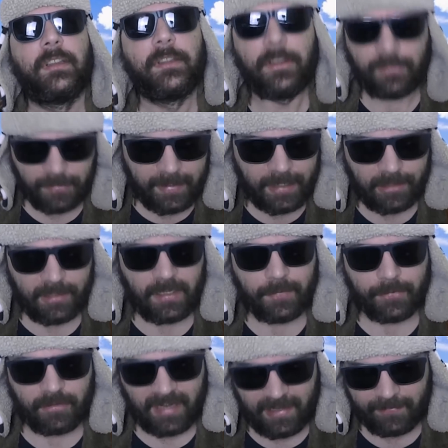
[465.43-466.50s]
the theory
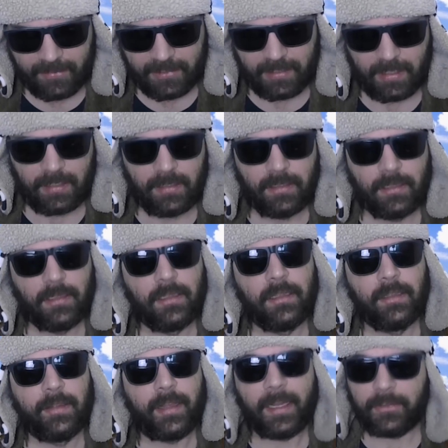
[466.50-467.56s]
of gravity.
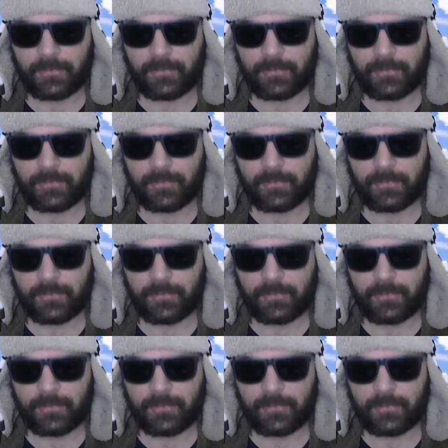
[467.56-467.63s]
I